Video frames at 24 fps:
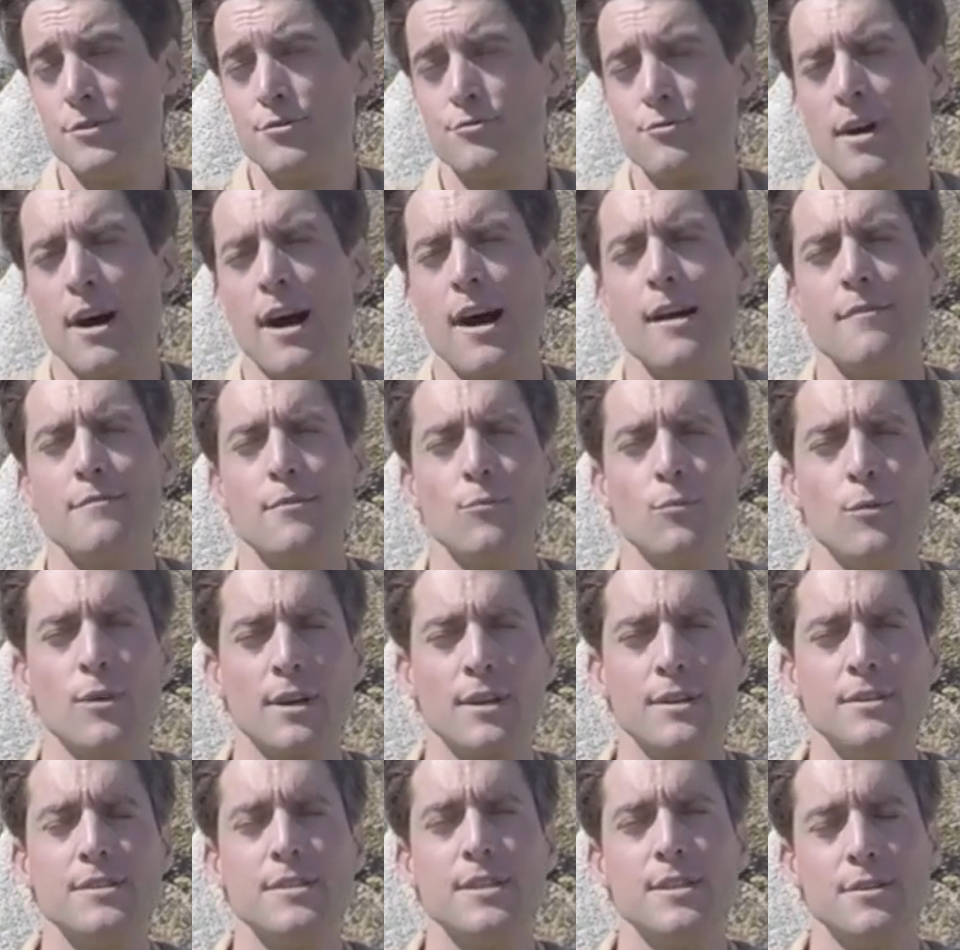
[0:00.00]
drive and what
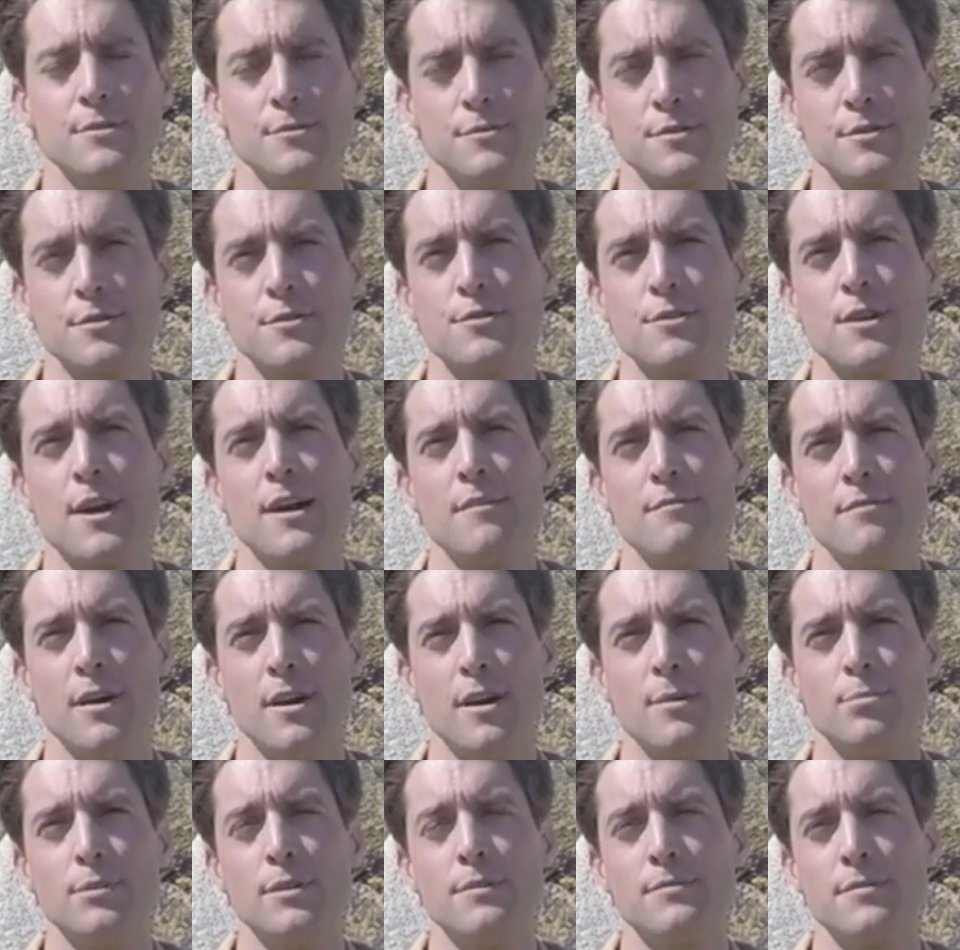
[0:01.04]
continues to drive the
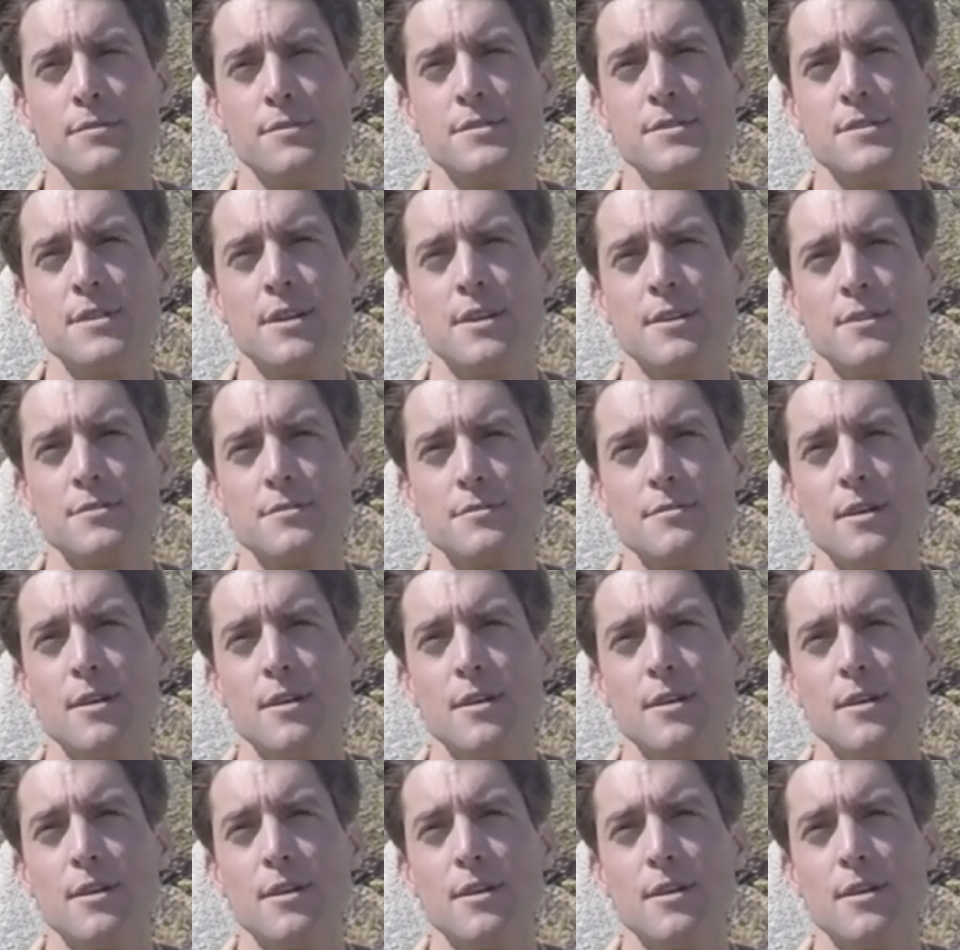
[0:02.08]
uplift of the Sierras.